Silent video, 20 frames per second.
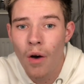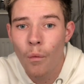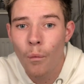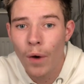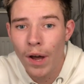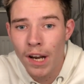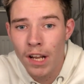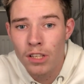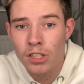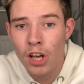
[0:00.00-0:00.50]

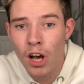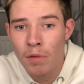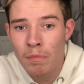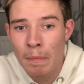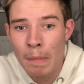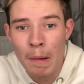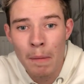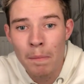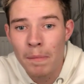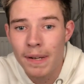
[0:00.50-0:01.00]
When I told
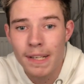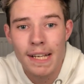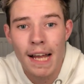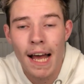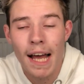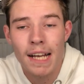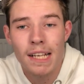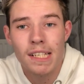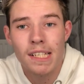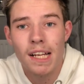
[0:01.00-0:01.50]
my mum and my
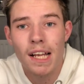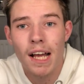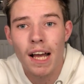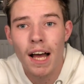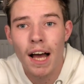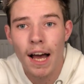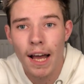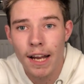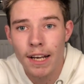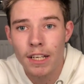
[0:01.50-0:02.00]
dad,
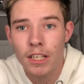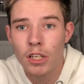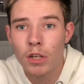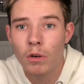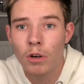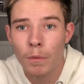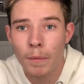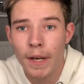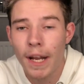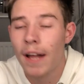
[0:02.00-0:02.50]
I ended
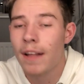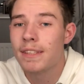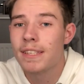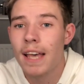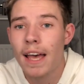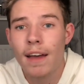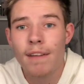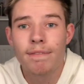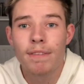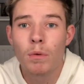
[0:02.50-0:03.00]
up coming out
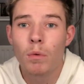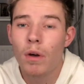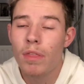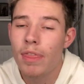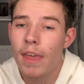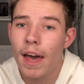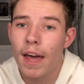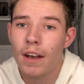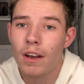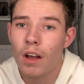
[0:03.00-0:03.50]
to everyone
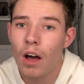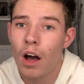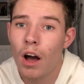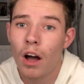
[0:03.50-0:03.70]
then.